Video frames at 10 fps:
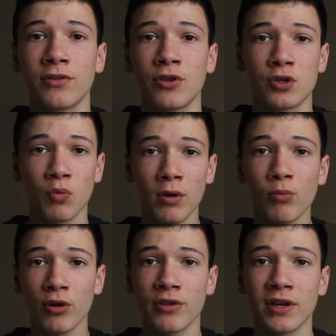There's one
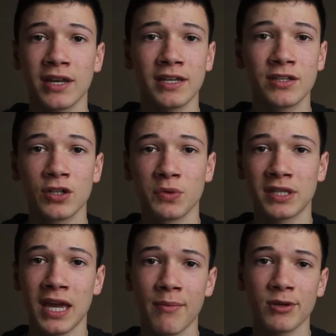more thing I need to do with
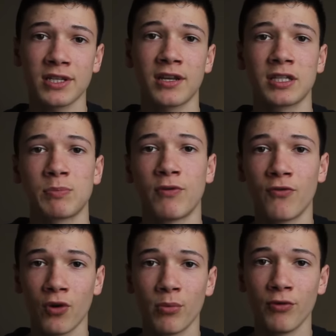camera settings
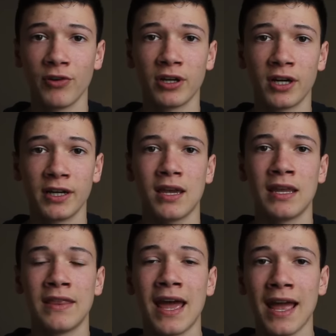before moving on,
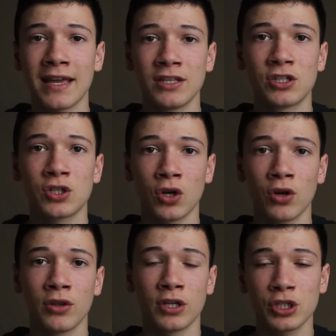and that is
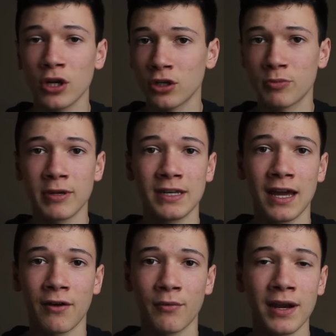turn the shutter speed
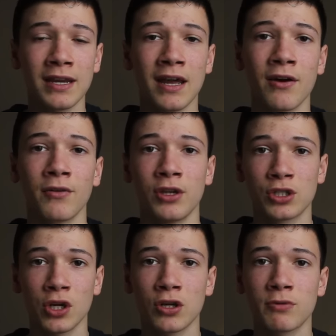down. Right now the
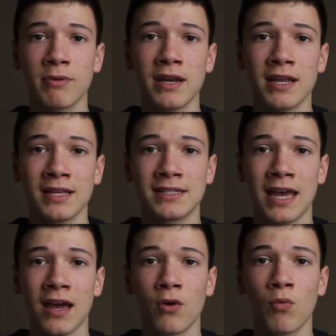shutter speed is
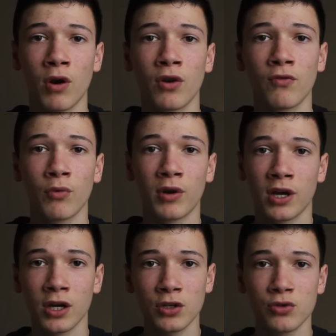at
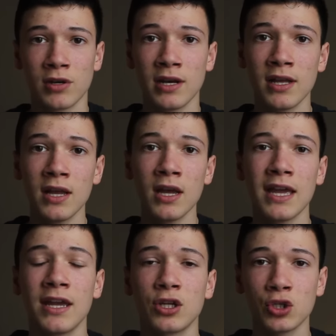1/100.
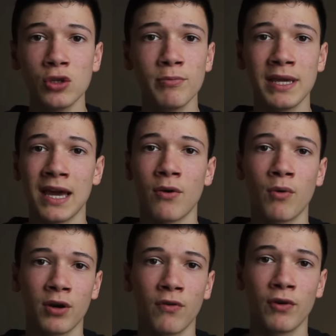It should be at
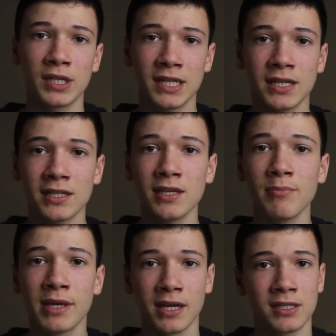1/60
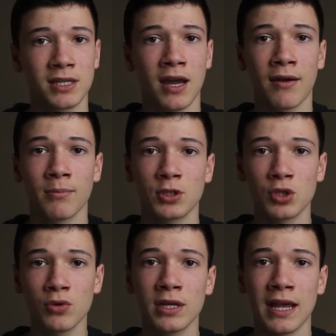because I'm
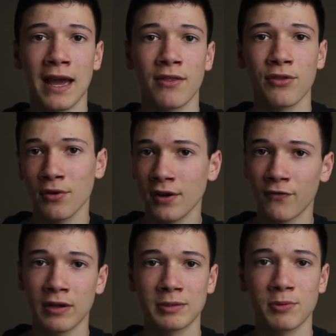shooting at 30
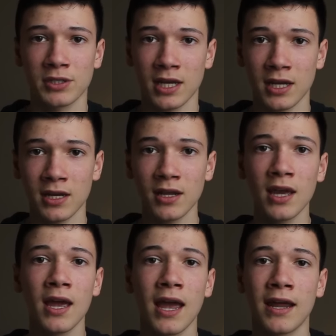frames per second,
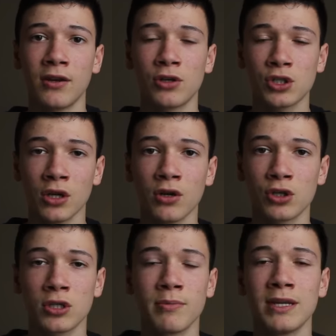and your shutter
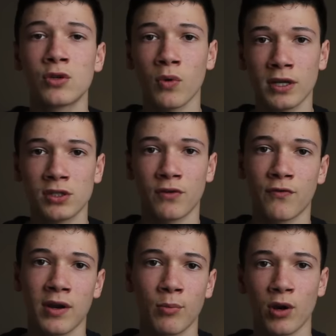should be twice your
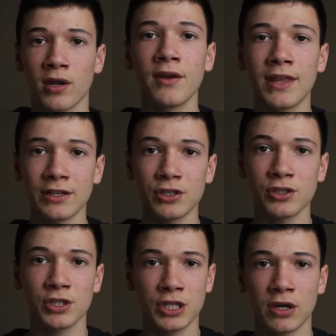frame rate. That's
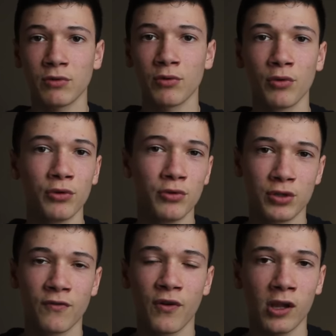just a general rule you
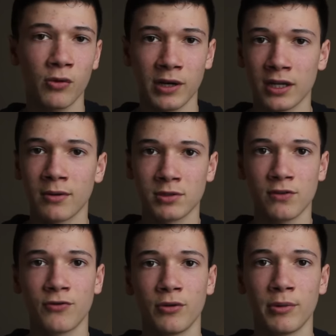should follow when it comes to
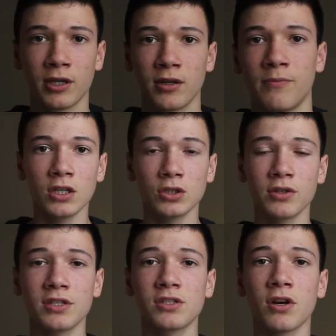filmmaking. So
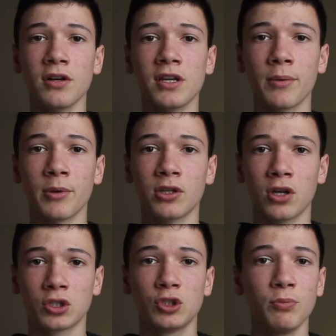this is already coming
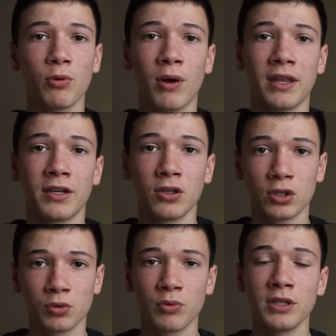along super well and it
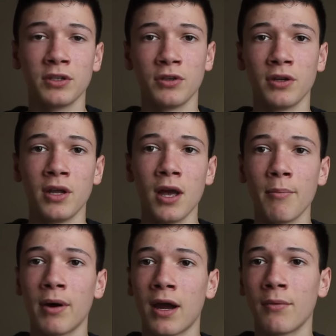looks really good,
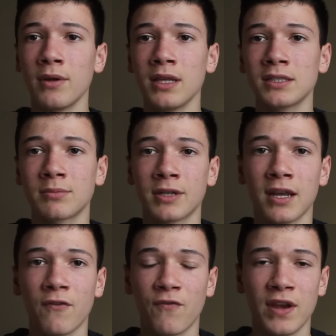but I realize I'm
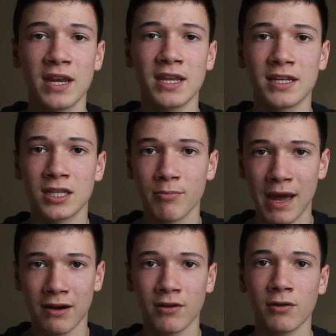kind of fading into the
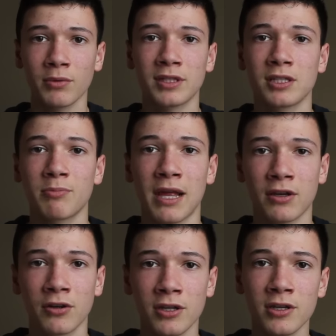background with this
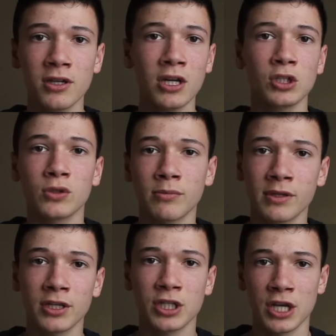black hoodie, so I'm going
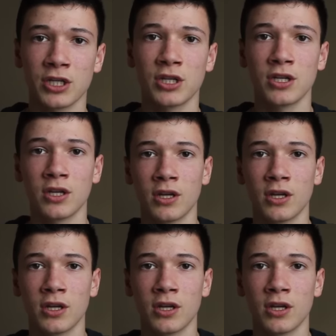to change it.